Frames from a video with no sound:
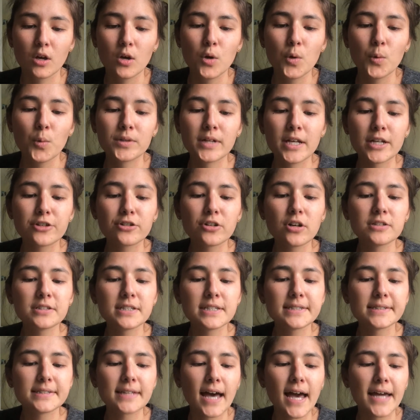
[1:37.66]
When I crawled
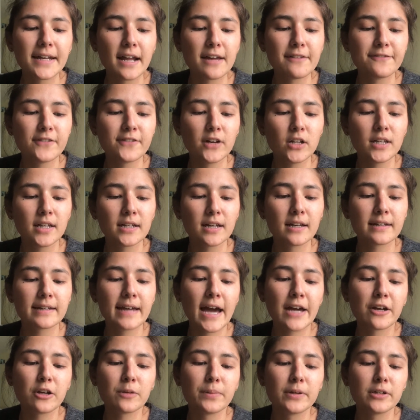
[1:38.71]
inside, I felt like a
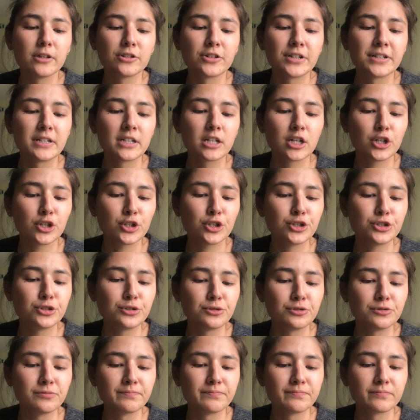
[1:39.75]
caterpillar in a
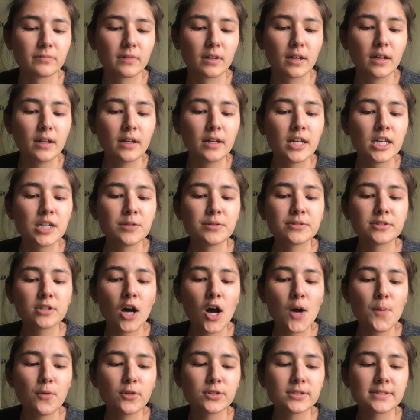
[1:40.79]
cocoon. It was
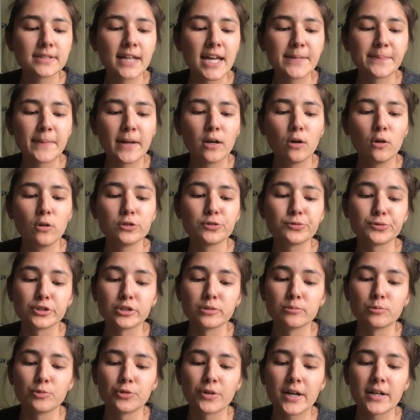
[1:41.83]
almost like my old
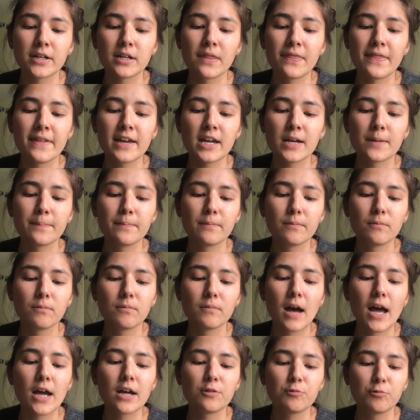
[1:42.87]
room, where I could think
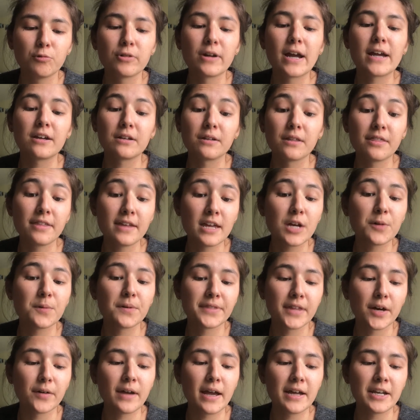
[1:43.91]

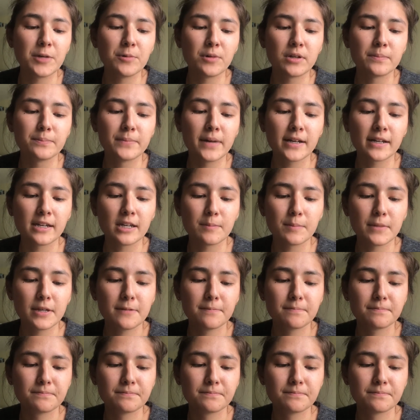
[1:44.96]
without anyone bugging me.